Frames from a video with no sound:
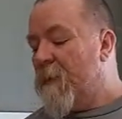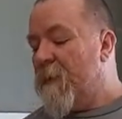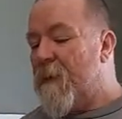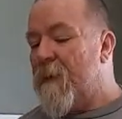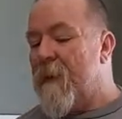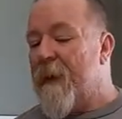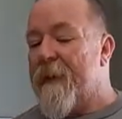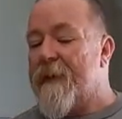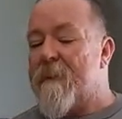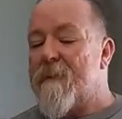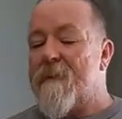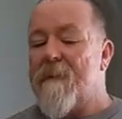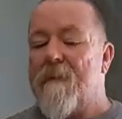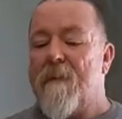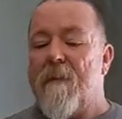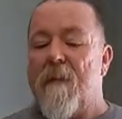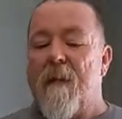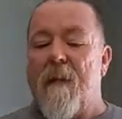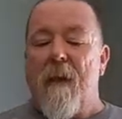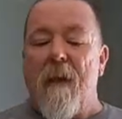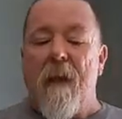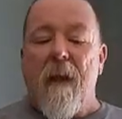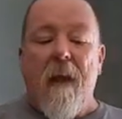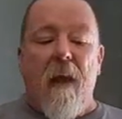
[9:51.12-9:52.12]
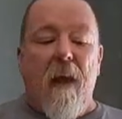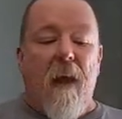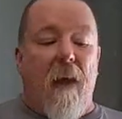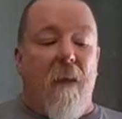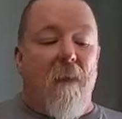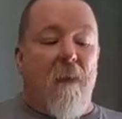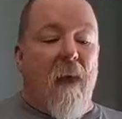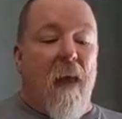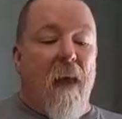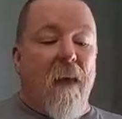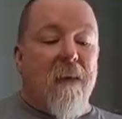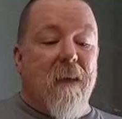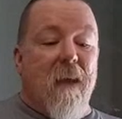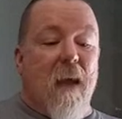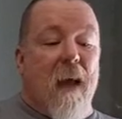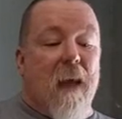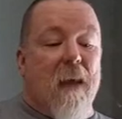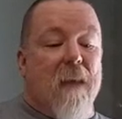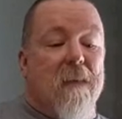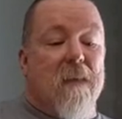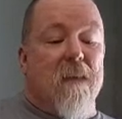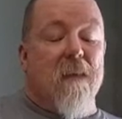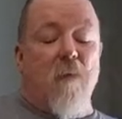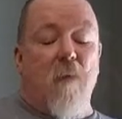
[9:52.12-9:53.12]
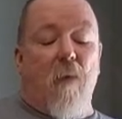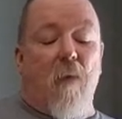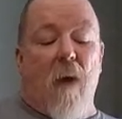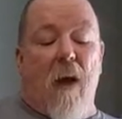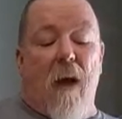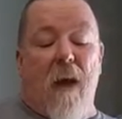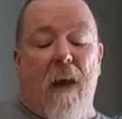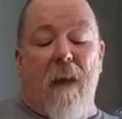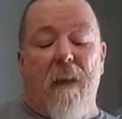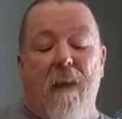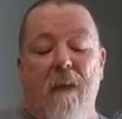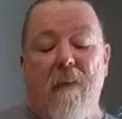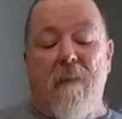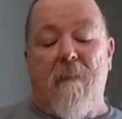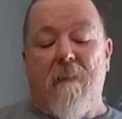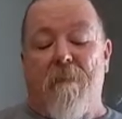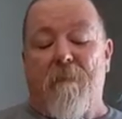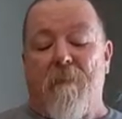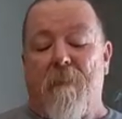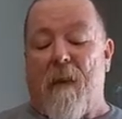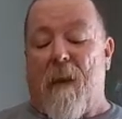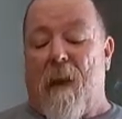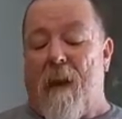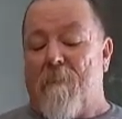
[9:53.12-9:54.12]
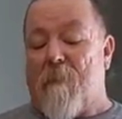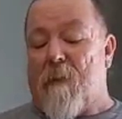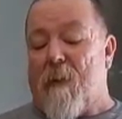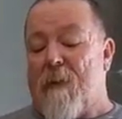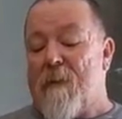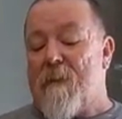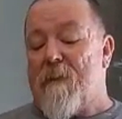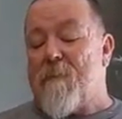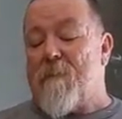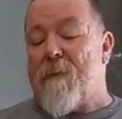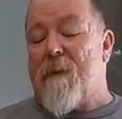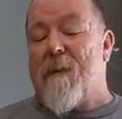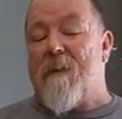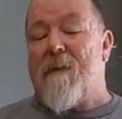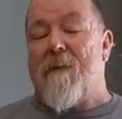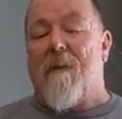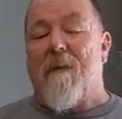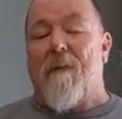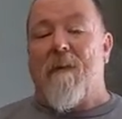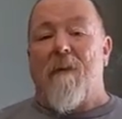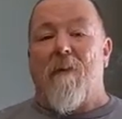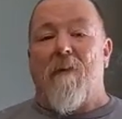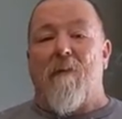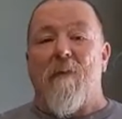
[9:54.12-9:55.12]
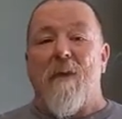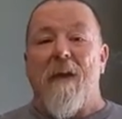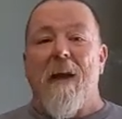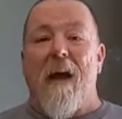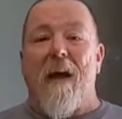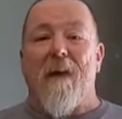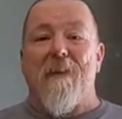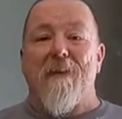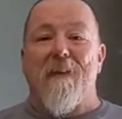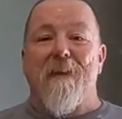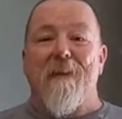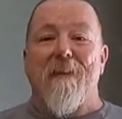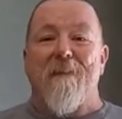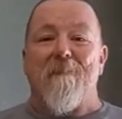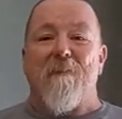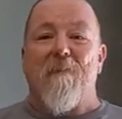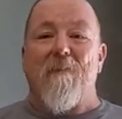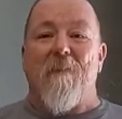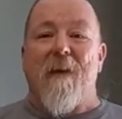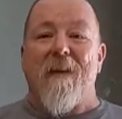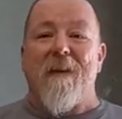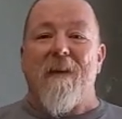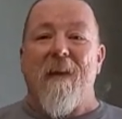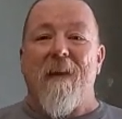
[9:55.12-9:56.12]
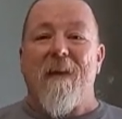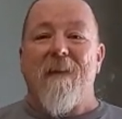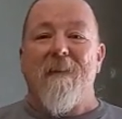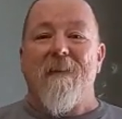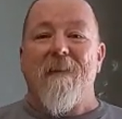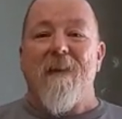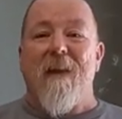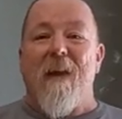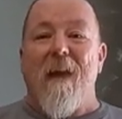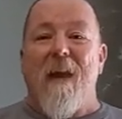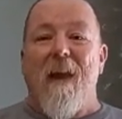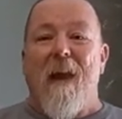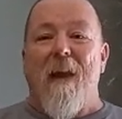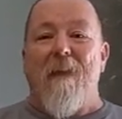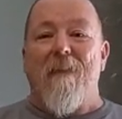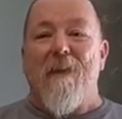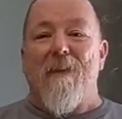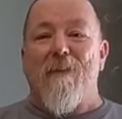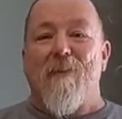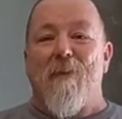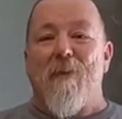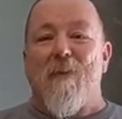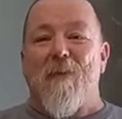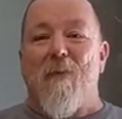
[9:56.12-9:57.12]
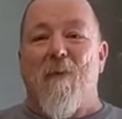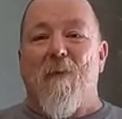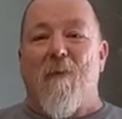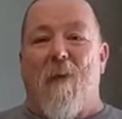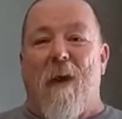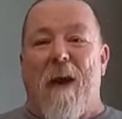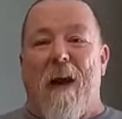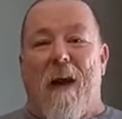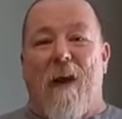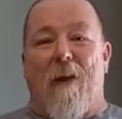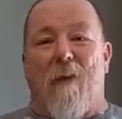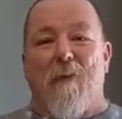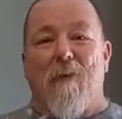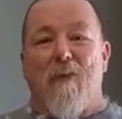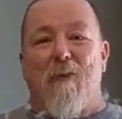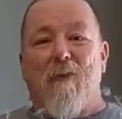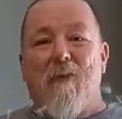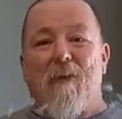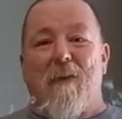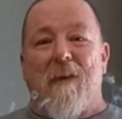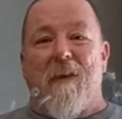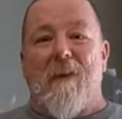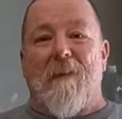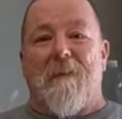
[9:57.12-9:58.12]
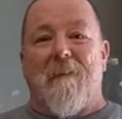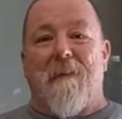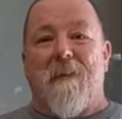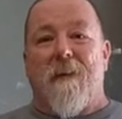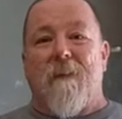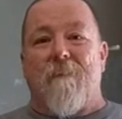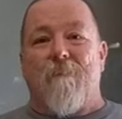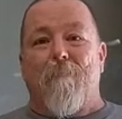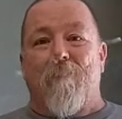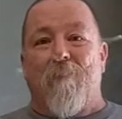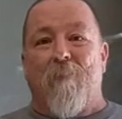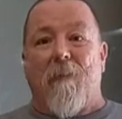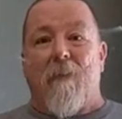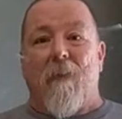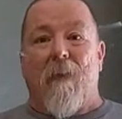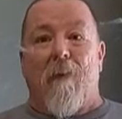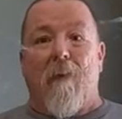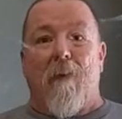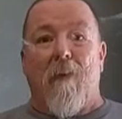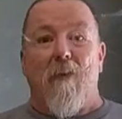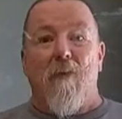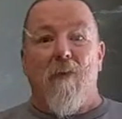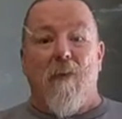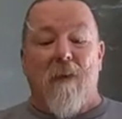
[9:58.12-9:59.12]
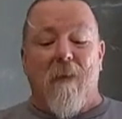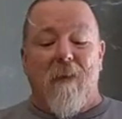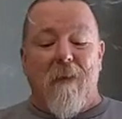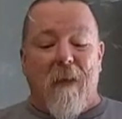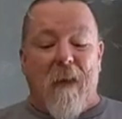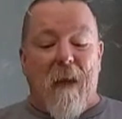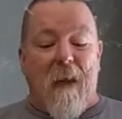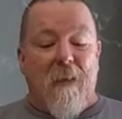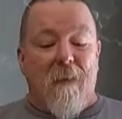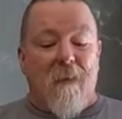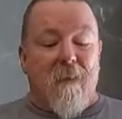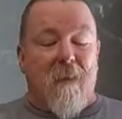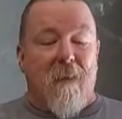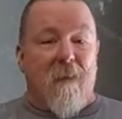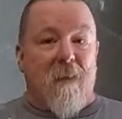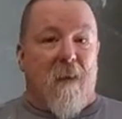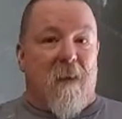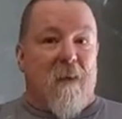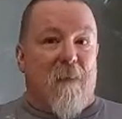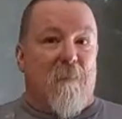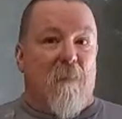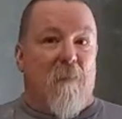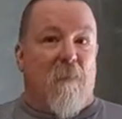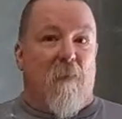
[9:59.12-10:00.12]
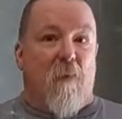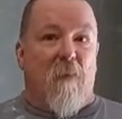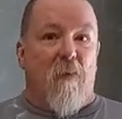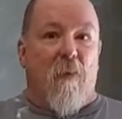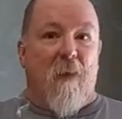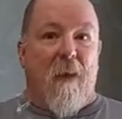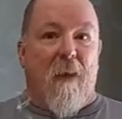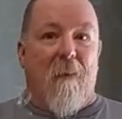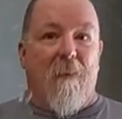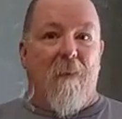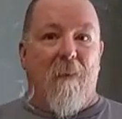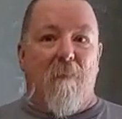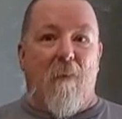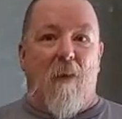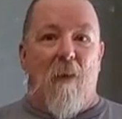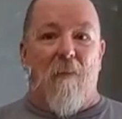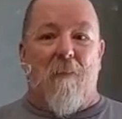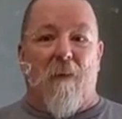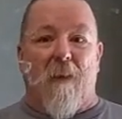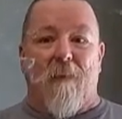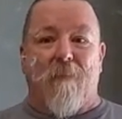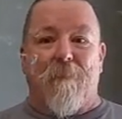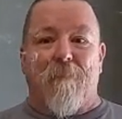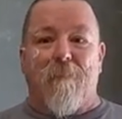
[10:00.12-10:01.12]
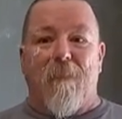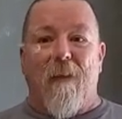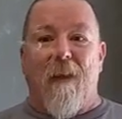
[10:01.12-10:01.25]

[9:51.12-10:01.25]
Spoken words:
All right. And that, guys, is why I'm going to be rehousing some of my decks. And that's also how you can cleanse the decks before you hand them over.